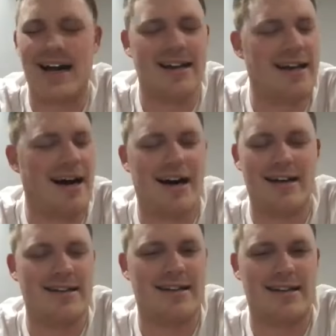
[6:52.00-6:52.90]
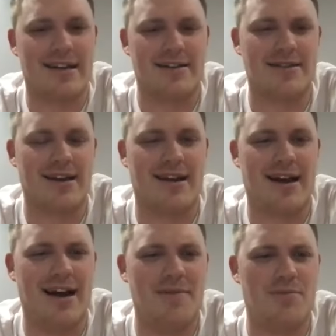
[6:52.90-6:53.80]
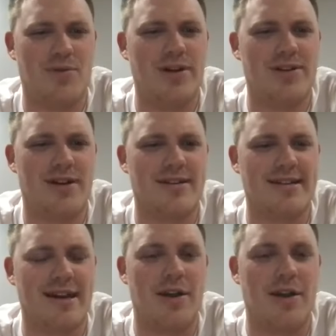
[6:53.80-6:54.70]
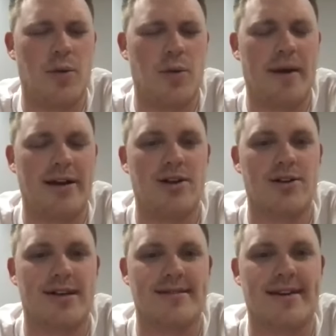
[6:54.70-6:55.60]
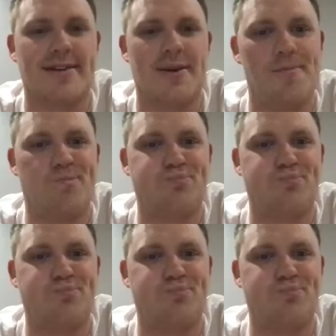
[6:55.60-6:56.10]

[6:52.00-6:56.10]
And I was like, I'm pretty sure I sent, and I went back and looked and I was like, nope.